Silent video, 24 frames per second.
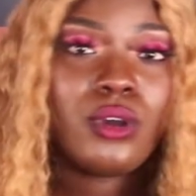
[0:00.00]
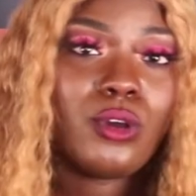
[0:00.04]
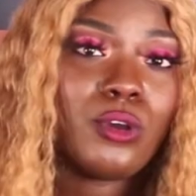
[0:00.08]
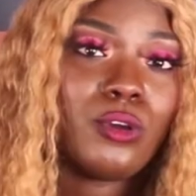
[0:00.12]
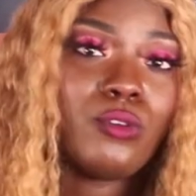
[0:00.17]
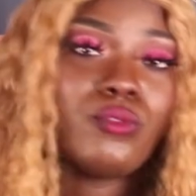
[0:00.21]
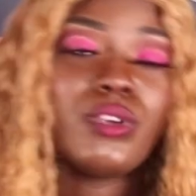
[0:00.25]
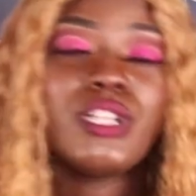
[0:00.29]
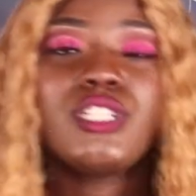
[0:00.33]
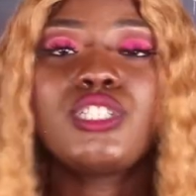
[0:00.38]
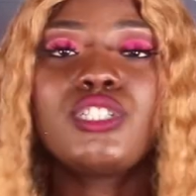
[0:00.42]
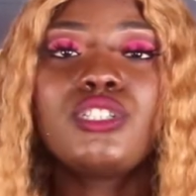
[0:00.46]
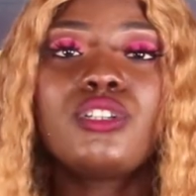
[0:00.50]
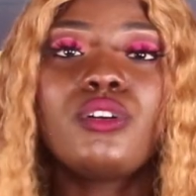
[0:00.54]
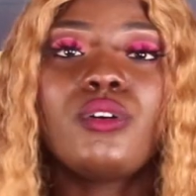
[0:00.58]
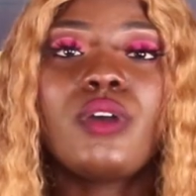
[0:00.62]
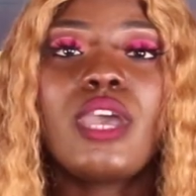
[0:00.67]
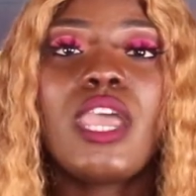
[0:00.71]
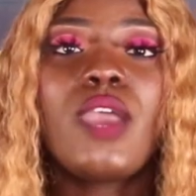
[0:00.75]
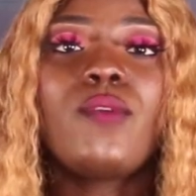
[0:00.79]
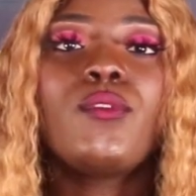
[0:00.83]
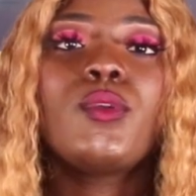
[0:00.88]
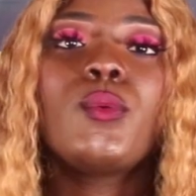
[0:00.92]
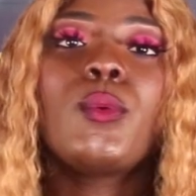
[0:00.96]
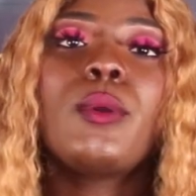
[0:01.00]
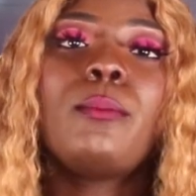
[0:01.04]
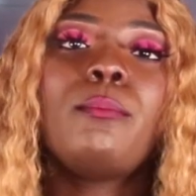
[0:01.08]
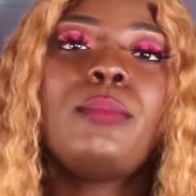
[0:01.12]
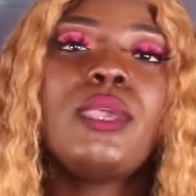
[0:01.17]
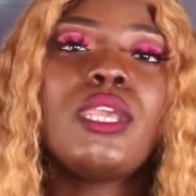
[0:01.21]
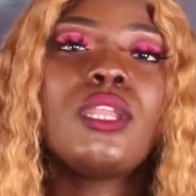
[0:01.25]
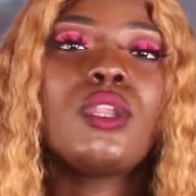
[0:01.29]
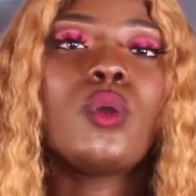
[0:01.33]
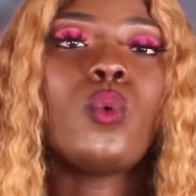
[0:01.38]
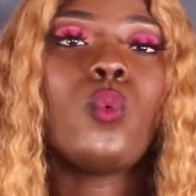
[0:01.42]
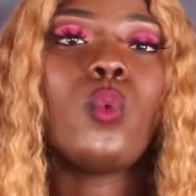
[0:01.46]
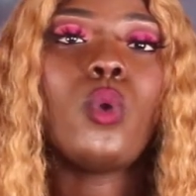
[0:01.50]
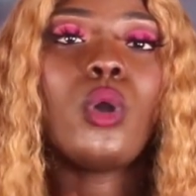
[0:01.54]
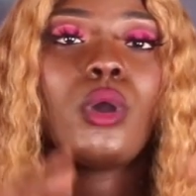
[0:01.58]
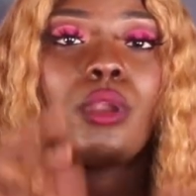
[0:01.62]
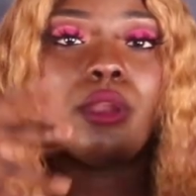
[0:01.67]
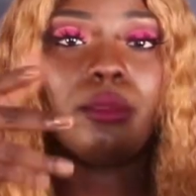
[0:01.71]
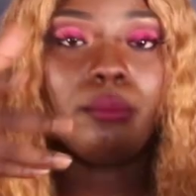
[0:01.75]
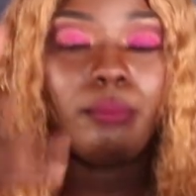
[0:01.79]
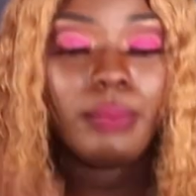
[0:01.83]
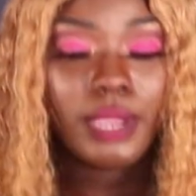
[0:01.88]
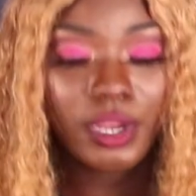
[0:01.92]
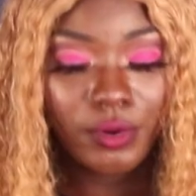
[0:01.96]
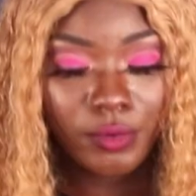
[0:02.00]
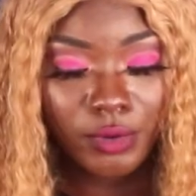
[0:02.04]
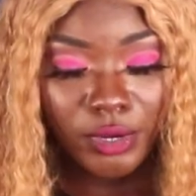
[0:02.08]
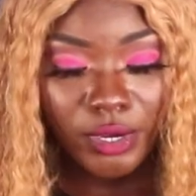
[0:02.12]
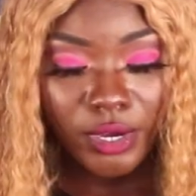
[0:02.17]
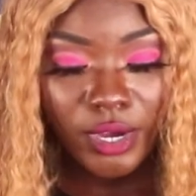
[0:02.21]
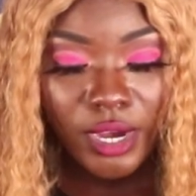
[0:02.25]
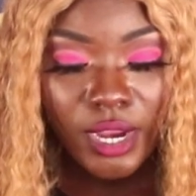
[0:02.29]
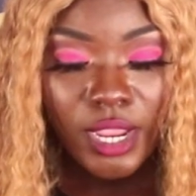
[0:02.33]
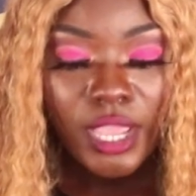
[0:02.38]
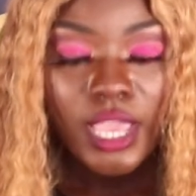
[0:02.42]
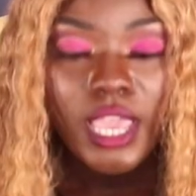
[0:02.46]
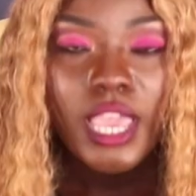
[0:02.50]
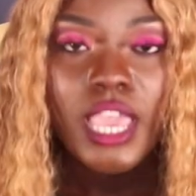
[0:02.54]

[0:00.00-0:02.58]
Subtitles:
original, everyone being a water bearer,